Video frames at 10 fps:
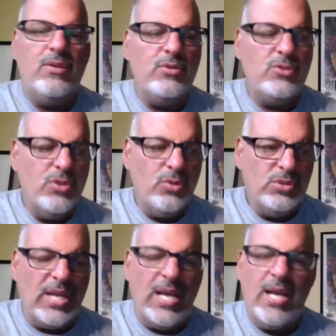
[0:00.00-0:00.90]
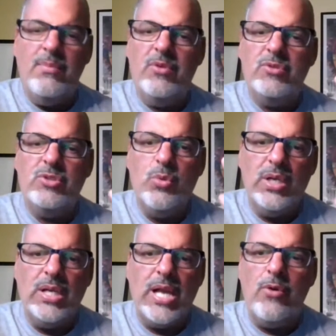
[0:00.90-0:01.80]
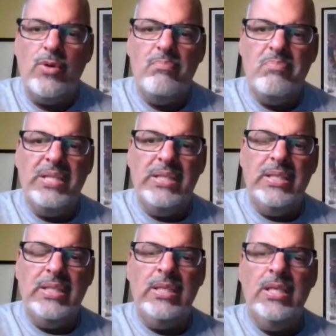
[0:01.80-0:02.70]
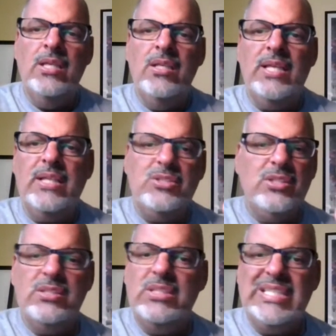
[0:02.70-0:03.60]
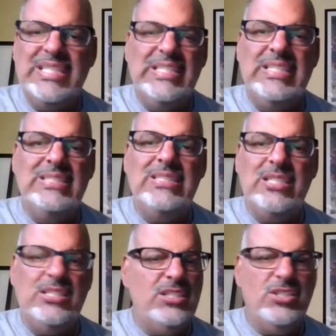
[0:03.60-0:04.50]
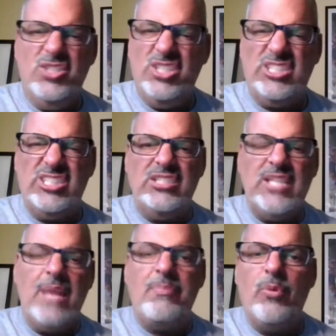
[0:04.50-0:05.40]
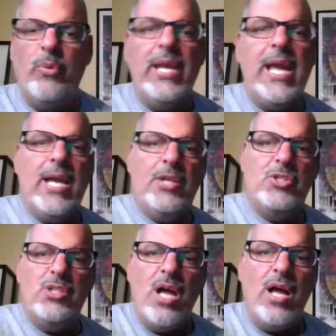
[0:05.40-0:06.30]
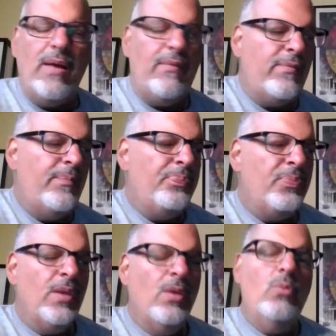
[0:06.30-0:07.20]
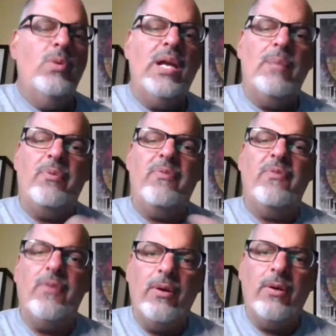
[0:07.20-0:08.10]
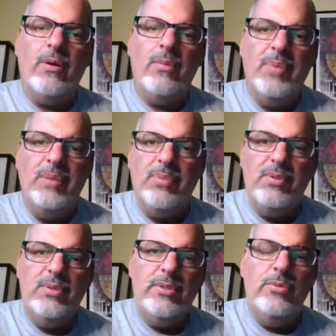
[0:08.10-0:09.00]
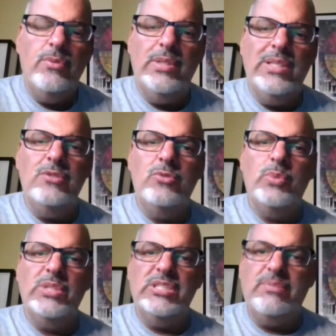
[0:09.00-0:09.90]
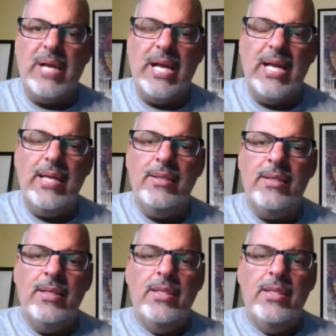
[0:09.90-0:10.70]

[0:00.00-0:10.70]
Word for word: there's no time, there's no accountability. That's just easy to just snap a reaction off. What I prefer people do is respond.